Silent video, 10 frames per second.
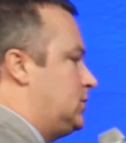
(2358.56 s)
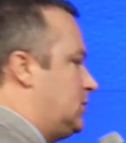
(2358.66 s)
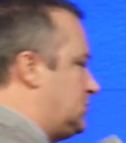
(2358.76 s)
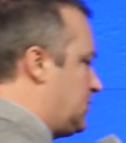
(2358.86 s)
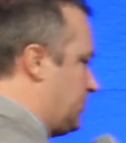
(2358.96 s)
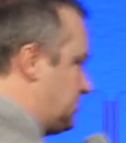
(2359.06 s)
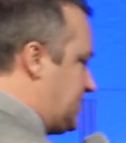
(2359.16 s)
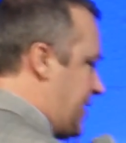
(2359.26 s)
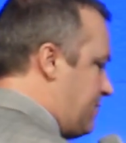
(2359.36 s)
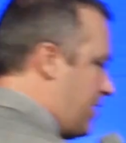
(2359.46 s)
Someone
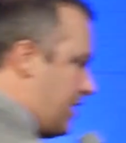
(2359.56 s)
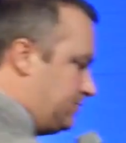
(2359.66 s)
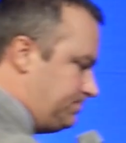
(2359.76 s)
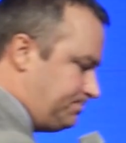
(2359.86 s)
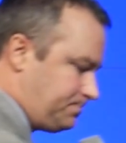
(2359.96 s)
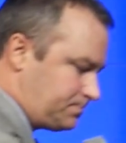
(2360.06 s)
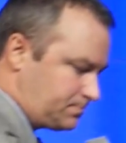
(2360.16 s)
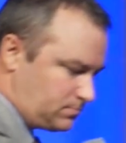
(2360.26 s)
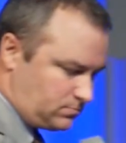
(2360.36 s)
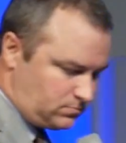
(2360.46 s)
say amen.
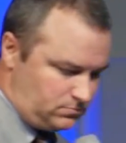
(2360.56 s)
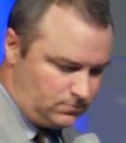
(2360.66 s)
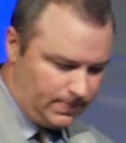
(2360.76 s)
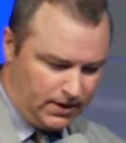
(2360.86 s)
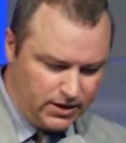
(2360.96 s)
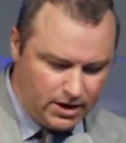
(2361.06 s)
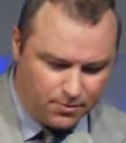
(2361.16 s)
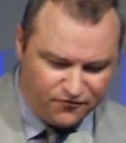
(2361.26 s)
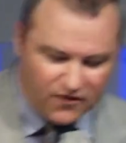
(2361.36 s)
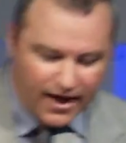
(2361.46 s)

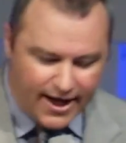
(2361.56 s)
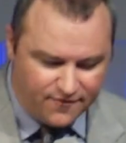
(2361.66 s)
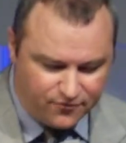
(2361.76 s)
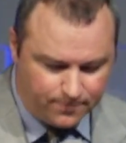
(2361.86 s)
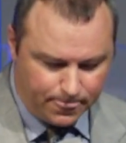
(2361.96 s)
Number five.